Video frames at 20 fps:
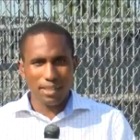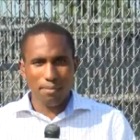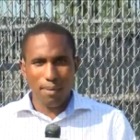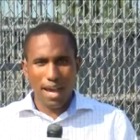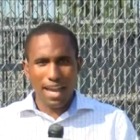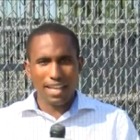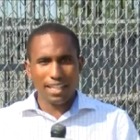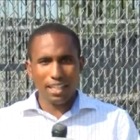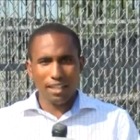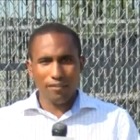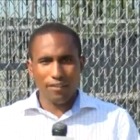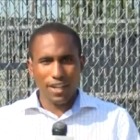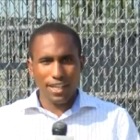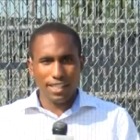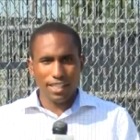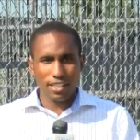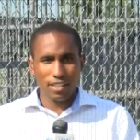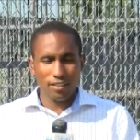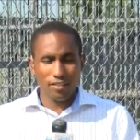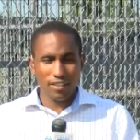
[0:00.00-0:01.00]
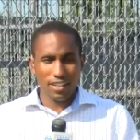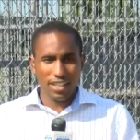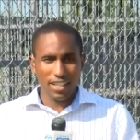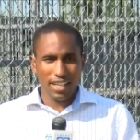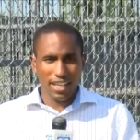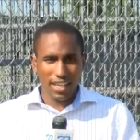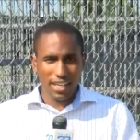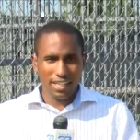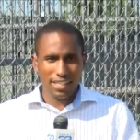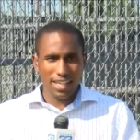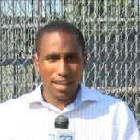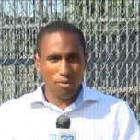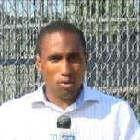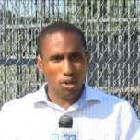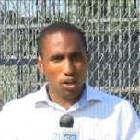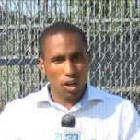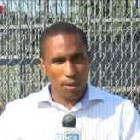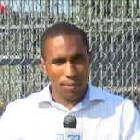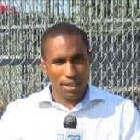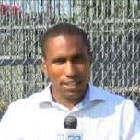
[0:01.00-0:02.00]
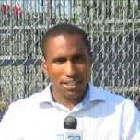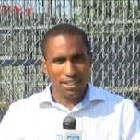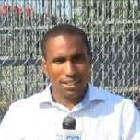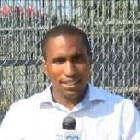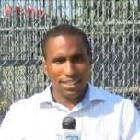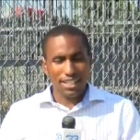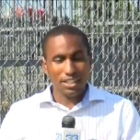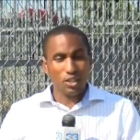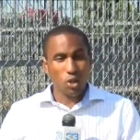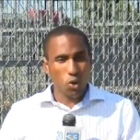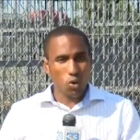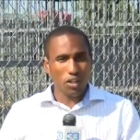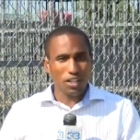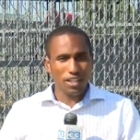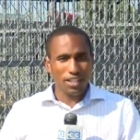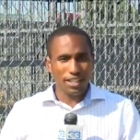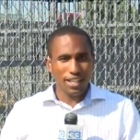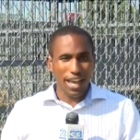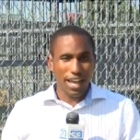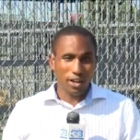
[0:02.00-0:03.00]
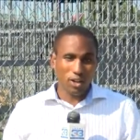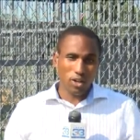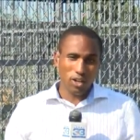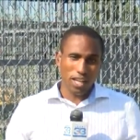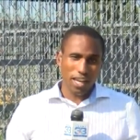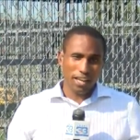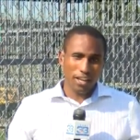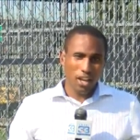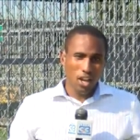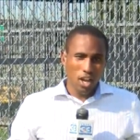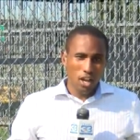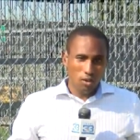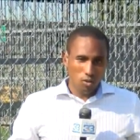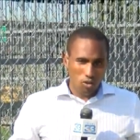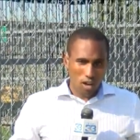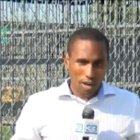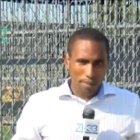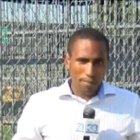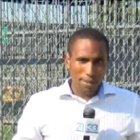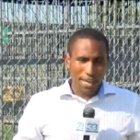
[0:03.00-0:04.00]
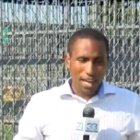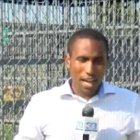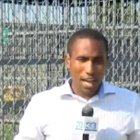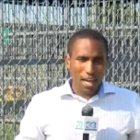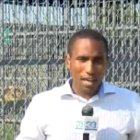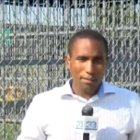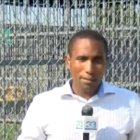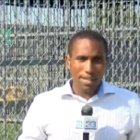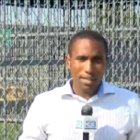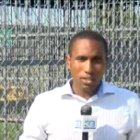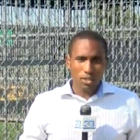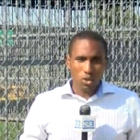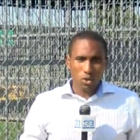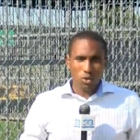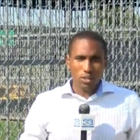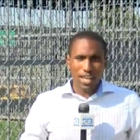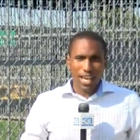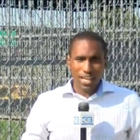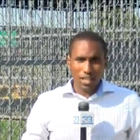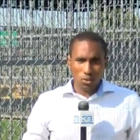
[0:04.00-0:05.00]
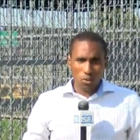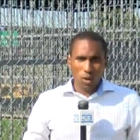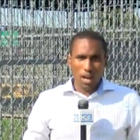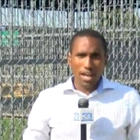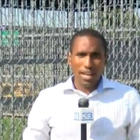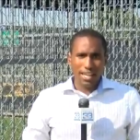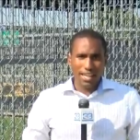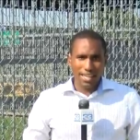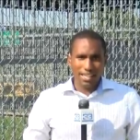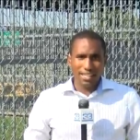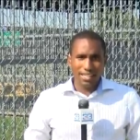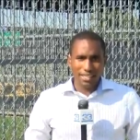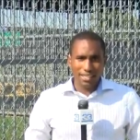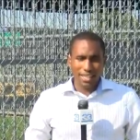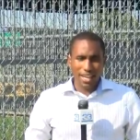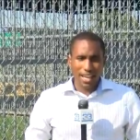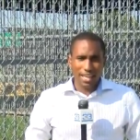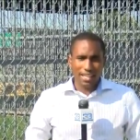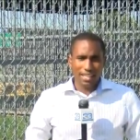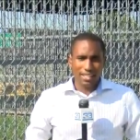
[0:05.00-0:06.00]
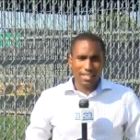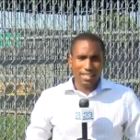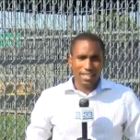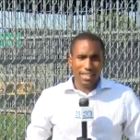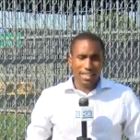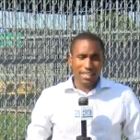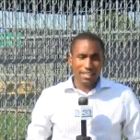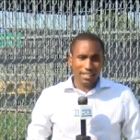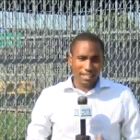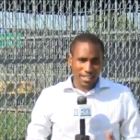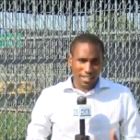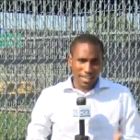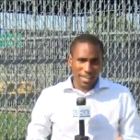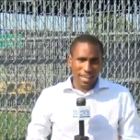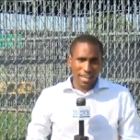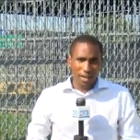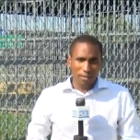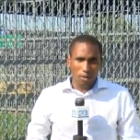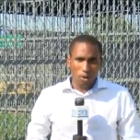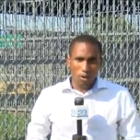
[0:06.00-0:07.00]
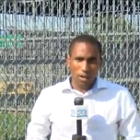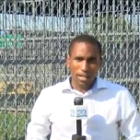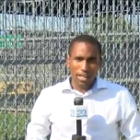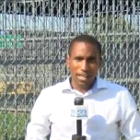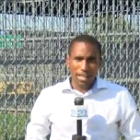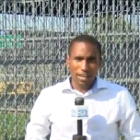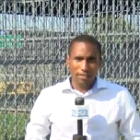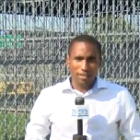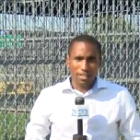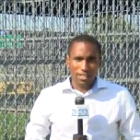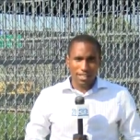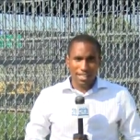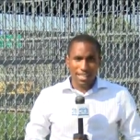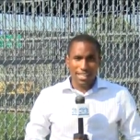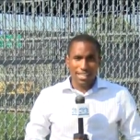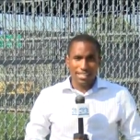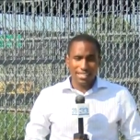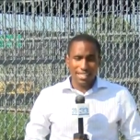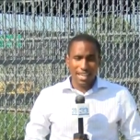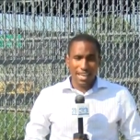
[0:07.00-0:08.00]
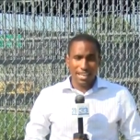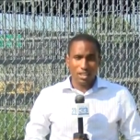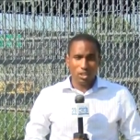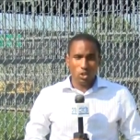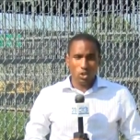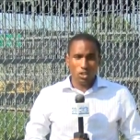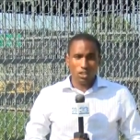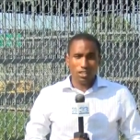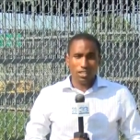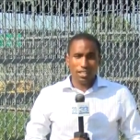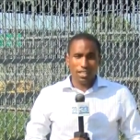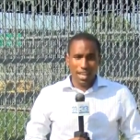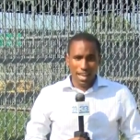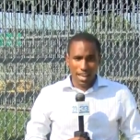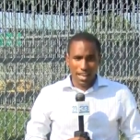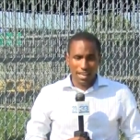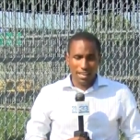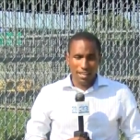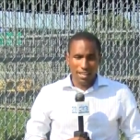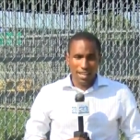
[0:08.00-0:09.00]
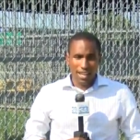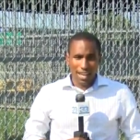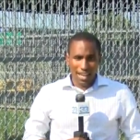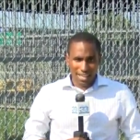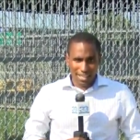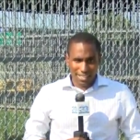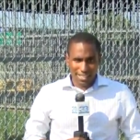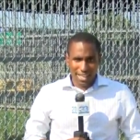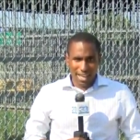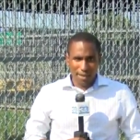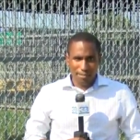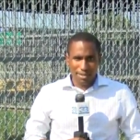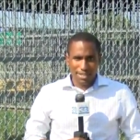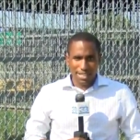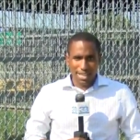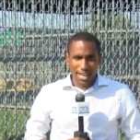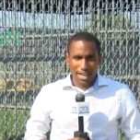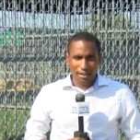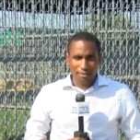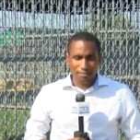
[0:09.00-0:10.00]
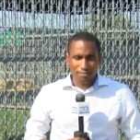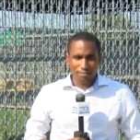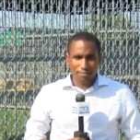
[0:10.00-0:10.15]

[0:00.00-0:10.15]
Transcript: smiling faces of the kids that were coming to see Tony the Tiger, like right behind me. So that's why he decided to get the camel, and he gave us an inside look today at its habitat.